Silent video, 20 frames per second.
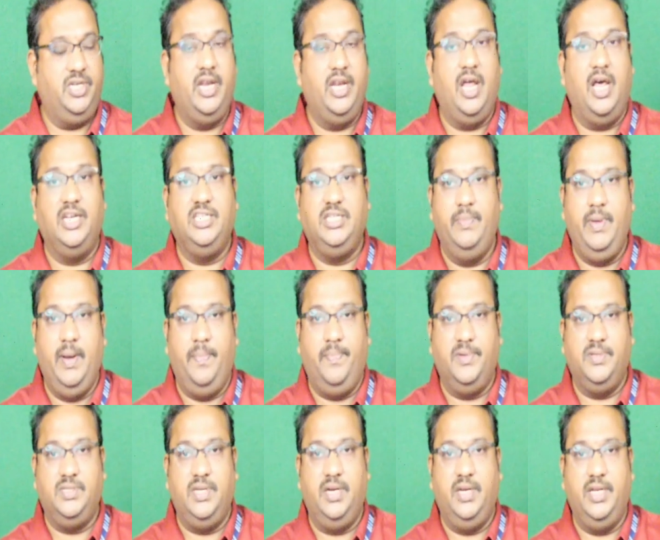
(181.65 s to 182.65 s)
an RGB
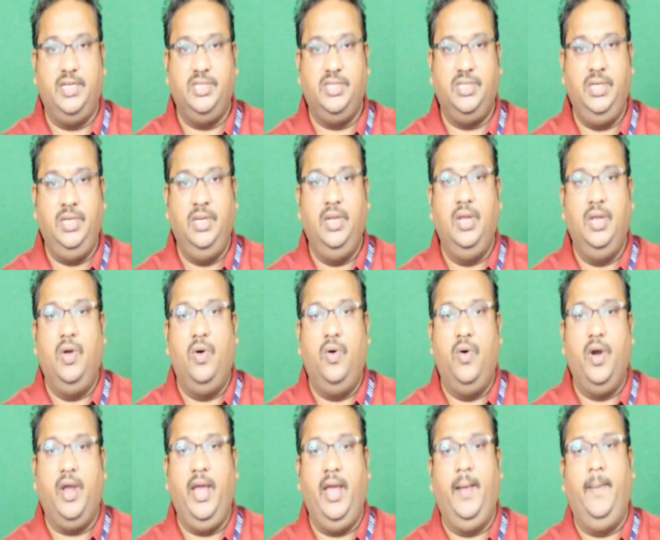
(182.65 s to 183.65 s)
representation,
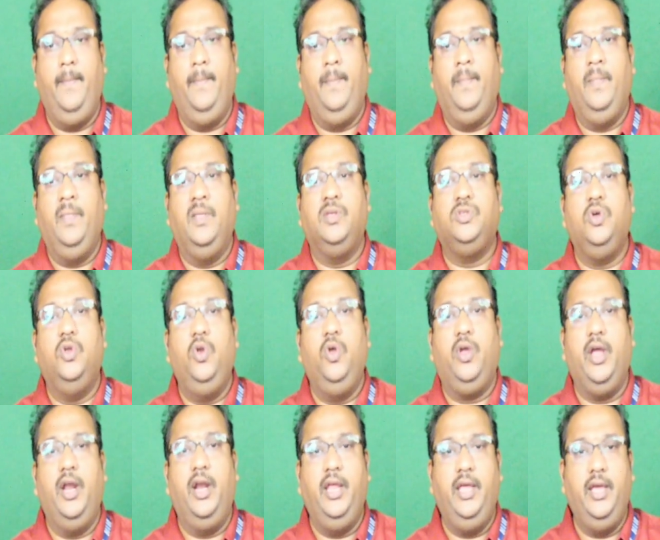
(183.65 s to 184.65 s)
okay. So
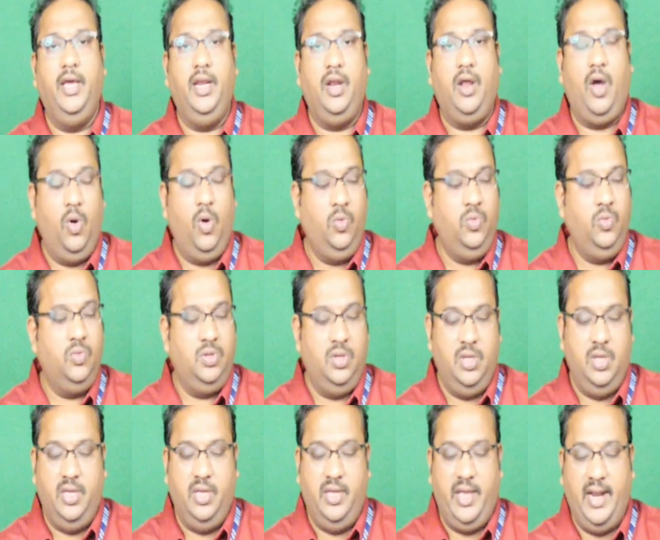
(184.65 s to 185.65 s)
look at here how,
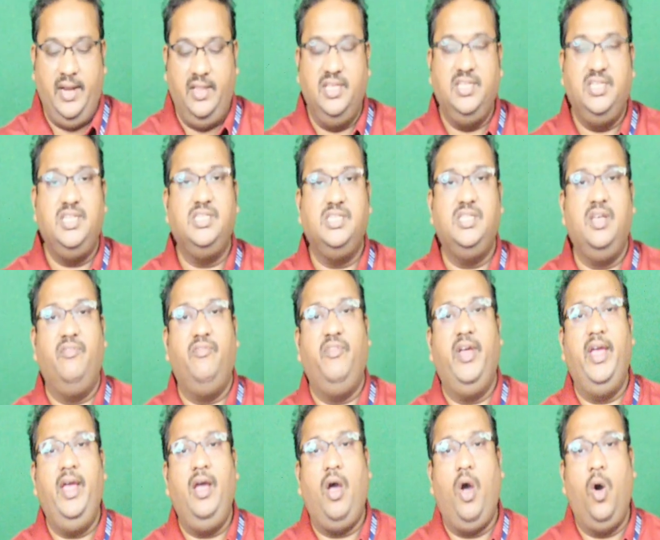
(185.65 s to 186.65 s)
and this is the
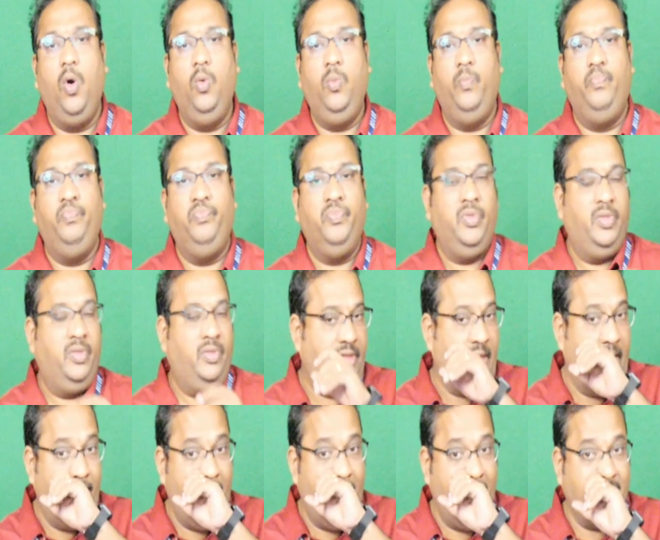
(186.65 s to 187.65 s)
way how
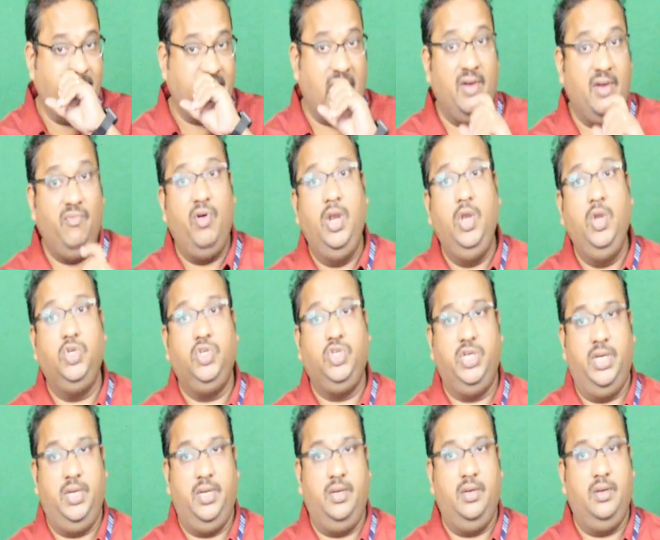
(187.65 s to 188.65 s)
the image
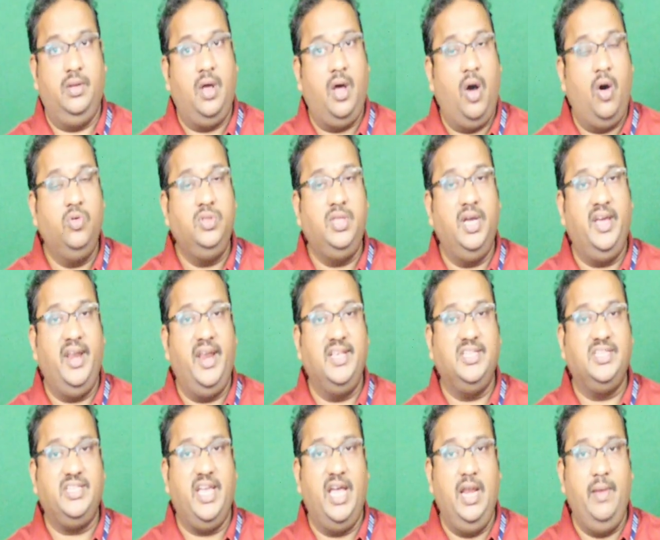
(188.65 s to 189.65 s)
convolution, how the
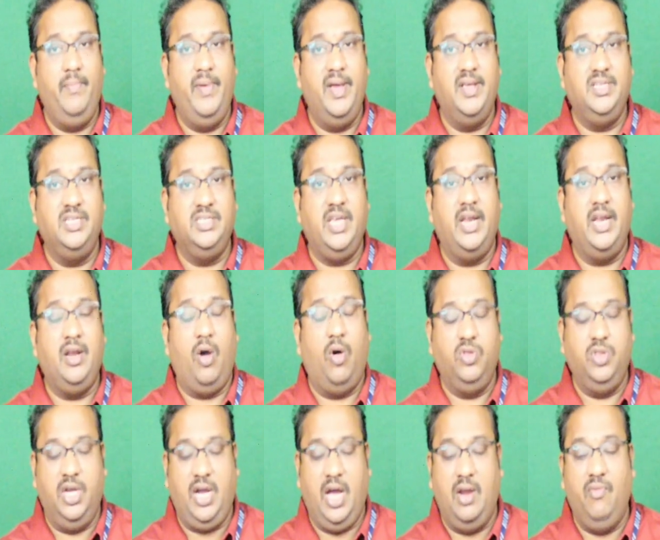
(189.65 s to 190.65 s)
grayscale images and how
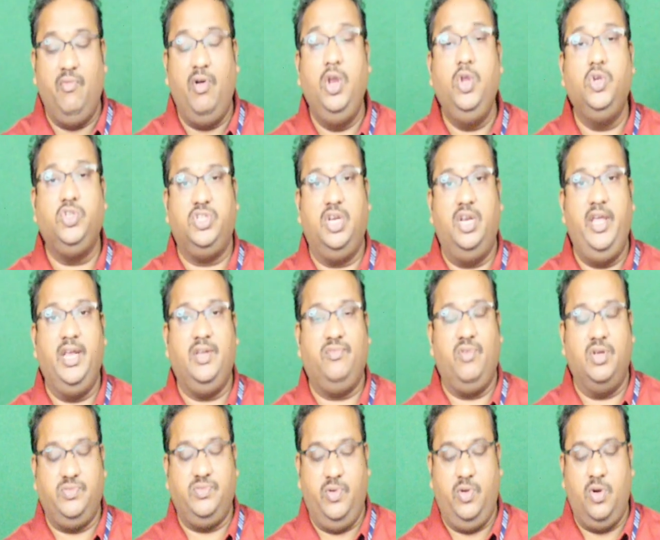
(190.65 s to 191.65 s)
the convolution layers
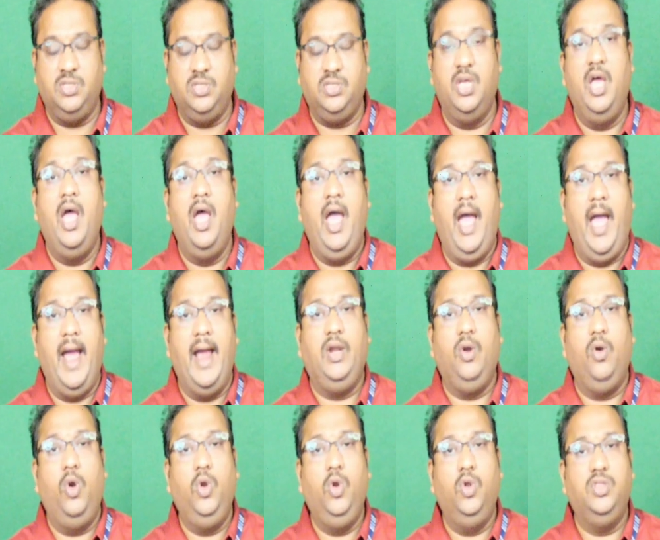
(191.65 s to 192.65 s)
works, because I
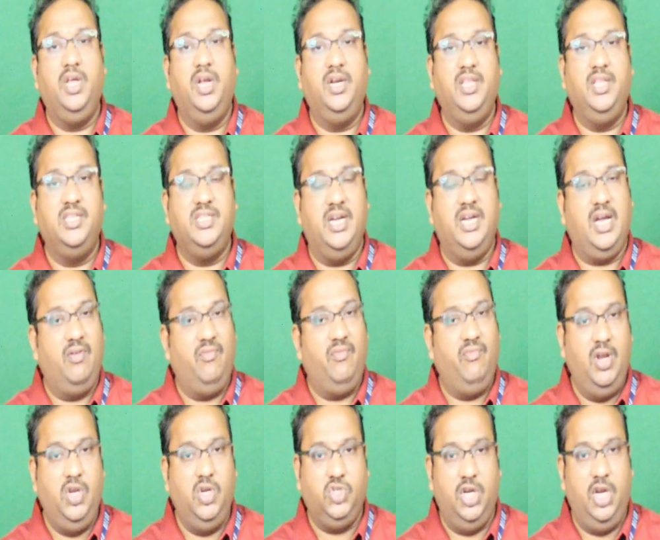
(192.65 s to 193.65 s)
told you that there is a
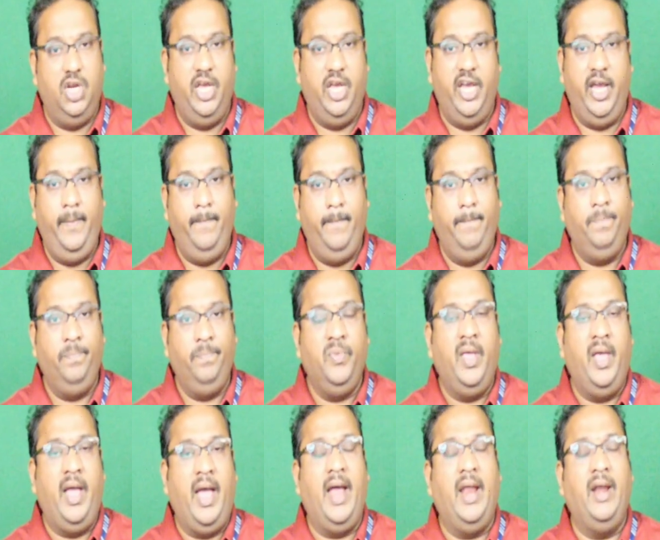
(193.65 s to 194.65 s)
convolution layer,
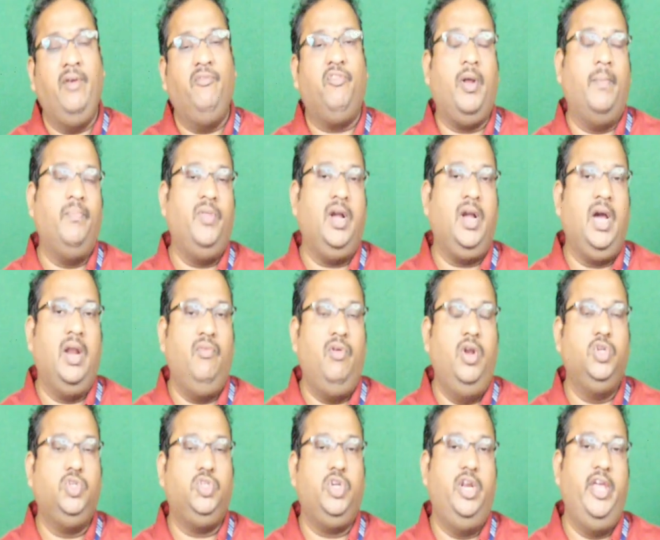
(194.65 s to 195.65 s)
and from the
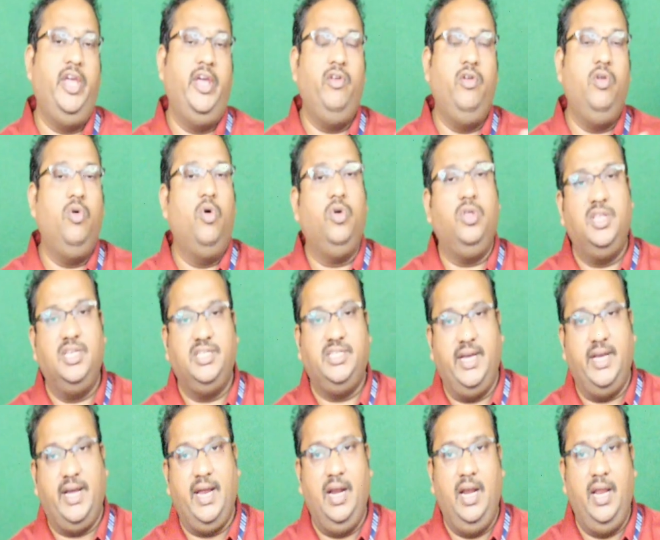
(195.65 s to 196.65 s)
convolution layer you will go to the
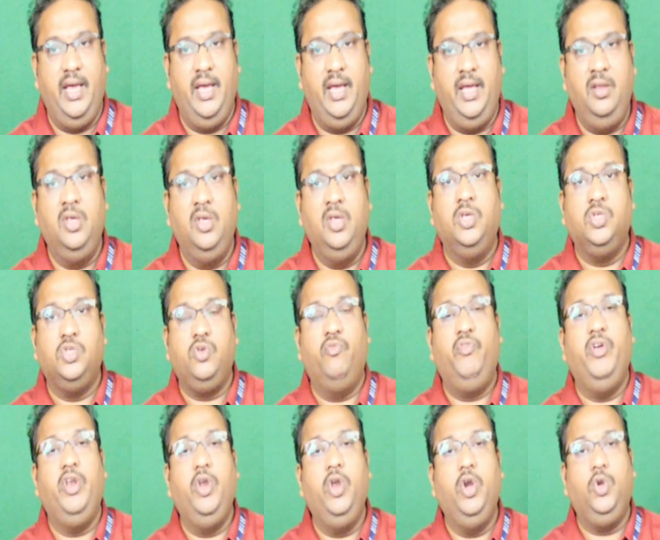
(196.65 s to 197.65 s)
second layer. So
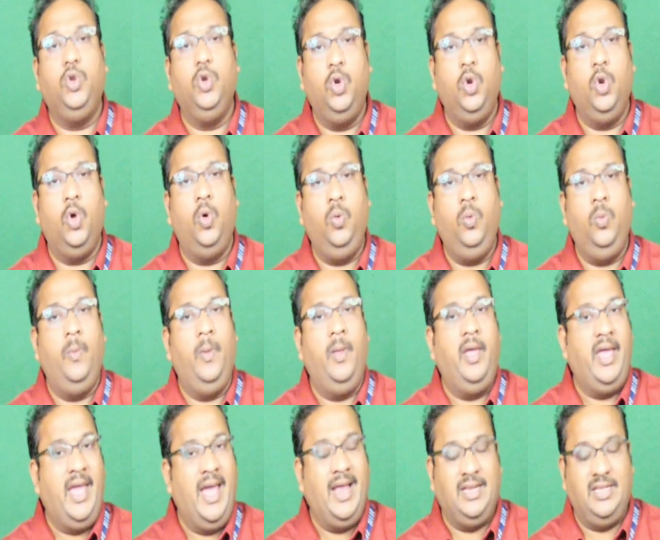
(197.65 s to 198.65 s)
we need to know,
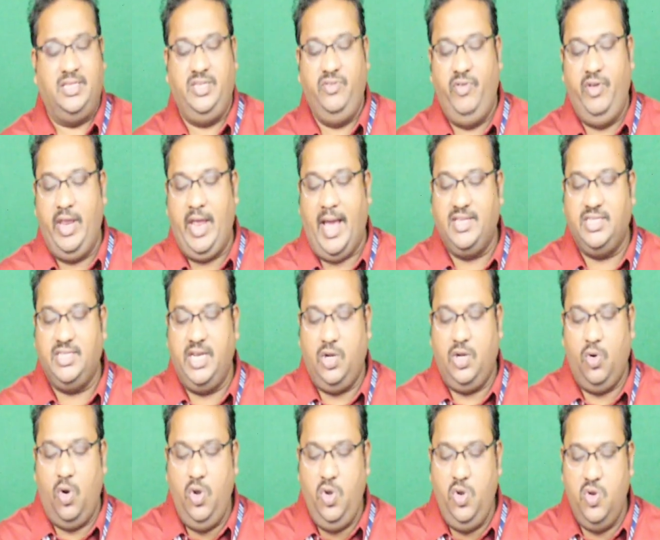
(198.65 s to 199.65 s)
as I
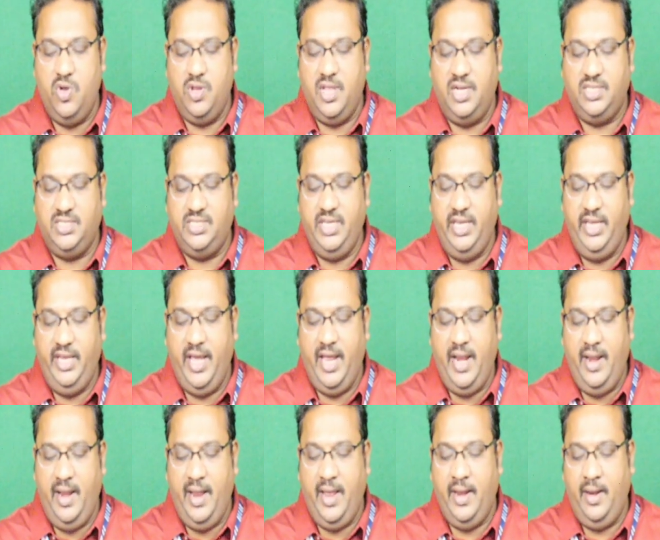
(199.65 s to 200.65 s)
told you, that
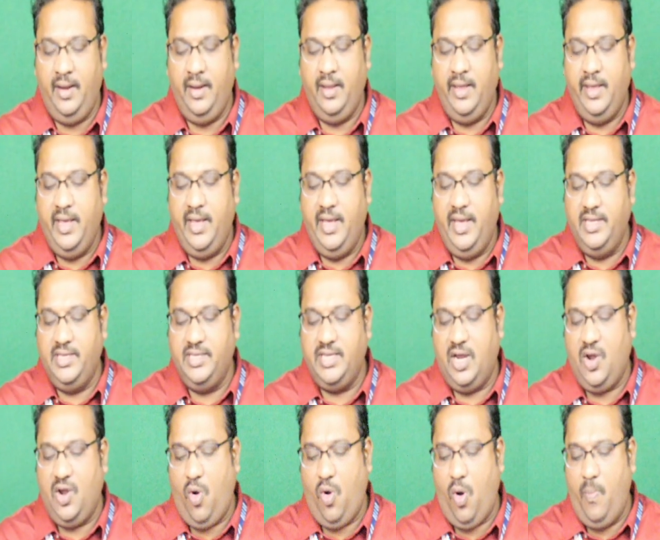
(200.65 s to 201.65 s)
CNN is a
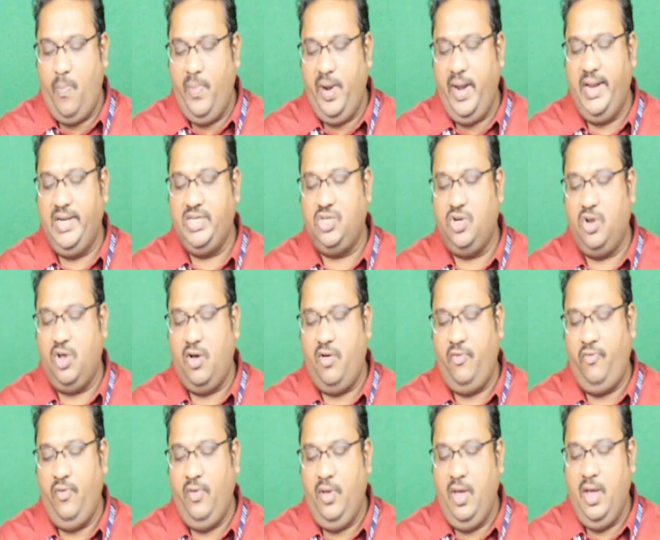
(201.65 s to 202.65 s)
combination
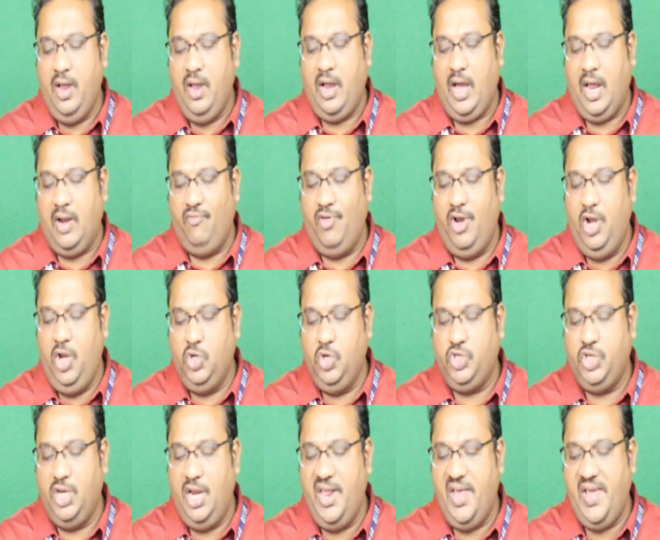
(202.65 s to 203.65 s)
of
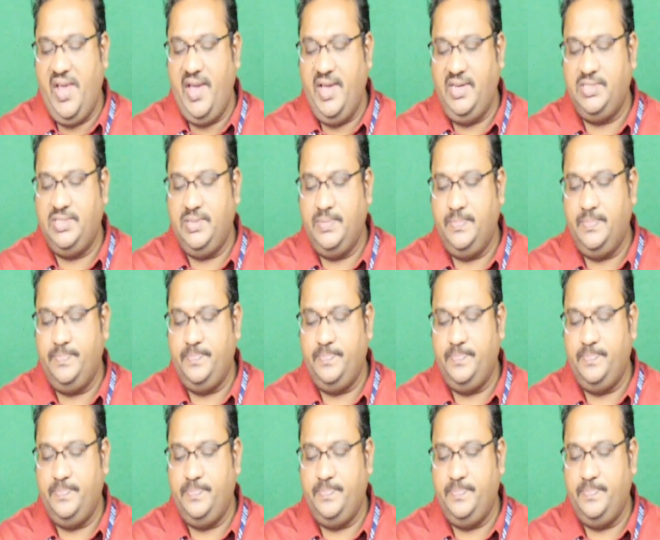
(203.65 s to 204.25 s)
convolution layers